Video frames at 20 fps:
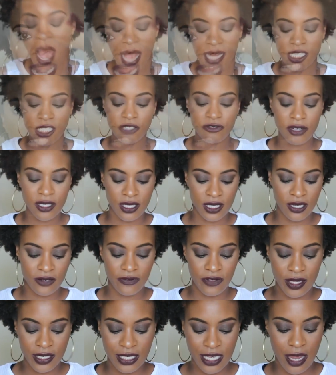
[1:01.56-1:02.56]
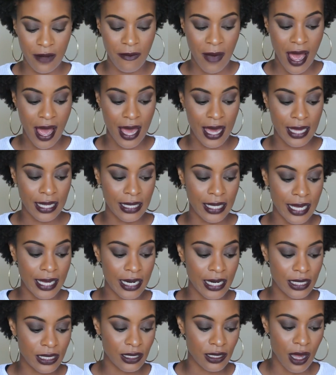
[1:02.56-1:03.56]
and I just received this in my
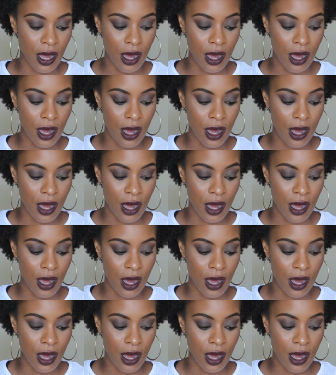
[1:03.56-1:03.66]
latest